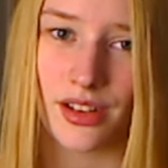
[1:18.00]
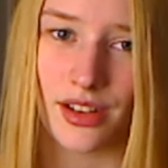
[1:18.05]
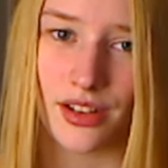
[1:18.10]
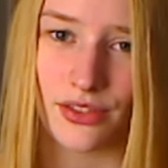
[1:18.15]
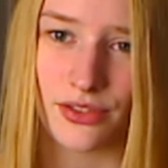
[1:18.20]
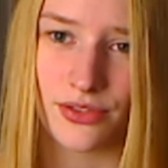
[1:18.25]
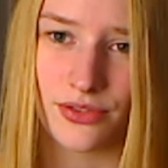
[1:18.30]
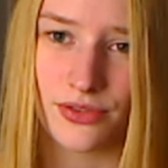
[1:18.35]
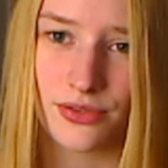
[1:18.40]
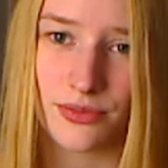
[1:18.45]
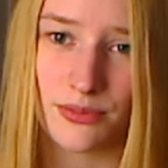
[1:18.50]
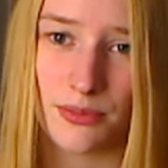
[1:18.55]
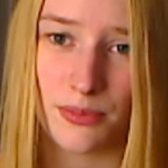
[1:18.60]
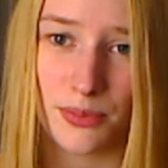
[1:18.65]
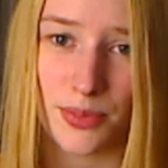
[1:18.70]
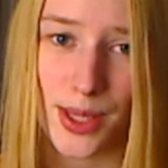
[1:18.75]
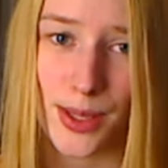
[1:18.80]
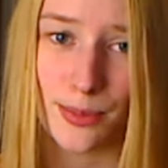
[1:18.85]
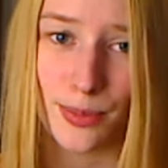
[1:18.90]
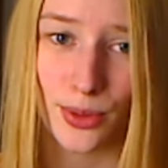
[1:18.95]
of
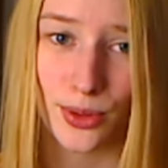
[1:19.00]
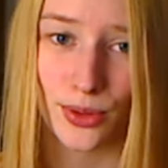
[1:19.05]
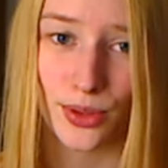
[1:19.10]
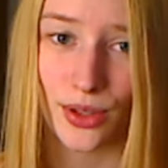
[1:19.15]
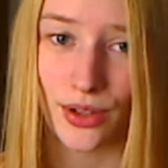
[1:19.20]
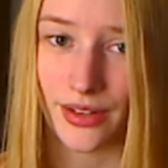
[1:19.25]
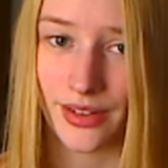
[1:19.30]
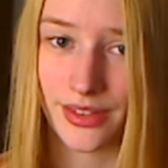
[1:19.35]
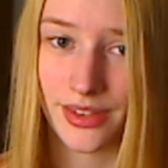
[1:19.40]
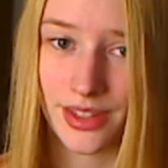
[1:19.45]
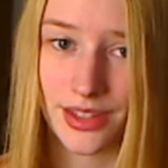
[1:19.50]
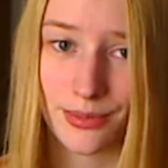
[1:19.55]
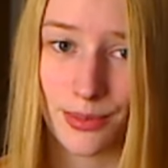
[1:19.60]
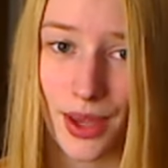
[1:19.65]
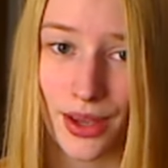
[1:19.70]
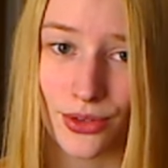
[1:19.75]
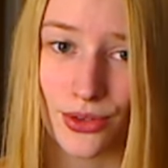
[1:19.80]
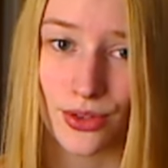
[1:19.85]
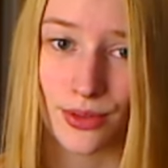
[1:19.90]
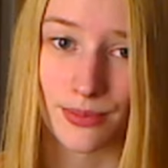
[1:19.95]
people on the
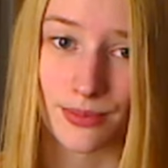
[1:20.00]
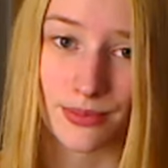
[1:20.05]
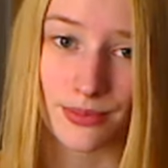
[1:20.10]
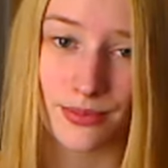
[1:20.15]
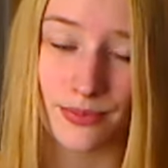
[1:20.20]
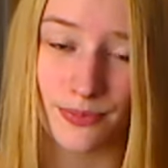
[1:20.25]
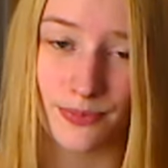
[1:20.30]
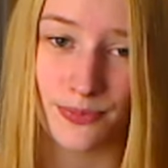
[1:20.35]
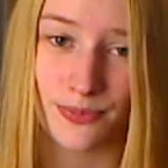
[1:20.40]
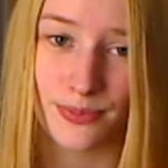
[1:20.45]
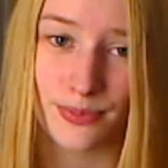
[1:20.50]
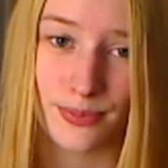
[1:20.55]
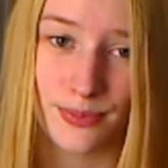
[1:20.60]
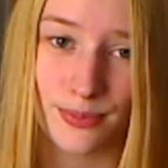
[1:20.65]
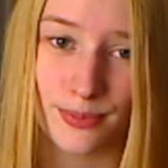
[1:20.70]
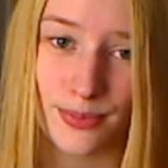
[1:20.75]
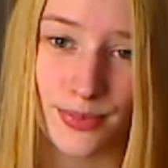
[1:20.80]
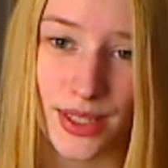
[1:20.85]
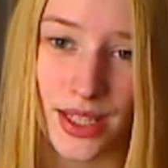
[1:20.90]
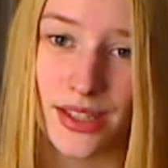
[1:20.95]
spectrum.
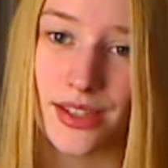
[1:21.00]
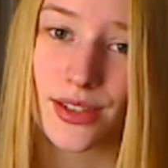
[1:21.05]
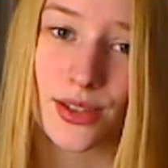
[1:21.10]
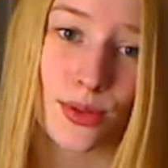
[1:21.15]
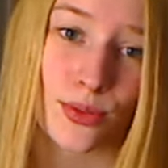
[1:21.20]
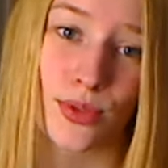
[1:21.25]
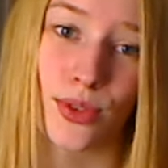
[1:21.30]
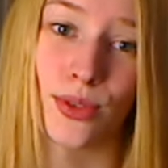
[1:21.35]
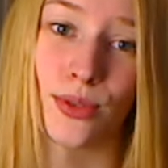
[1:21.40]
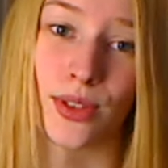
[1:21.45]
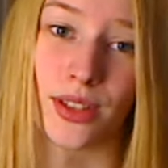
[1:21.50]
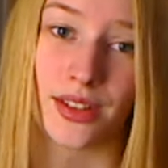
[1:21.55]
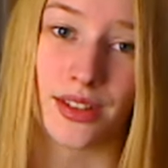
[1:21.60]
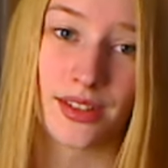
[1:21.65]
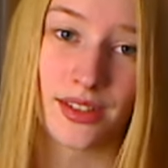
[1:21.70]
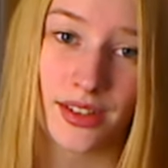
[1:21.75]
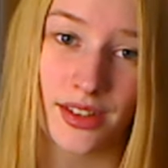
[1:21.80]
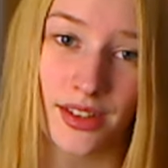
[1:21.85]
Please don't do it.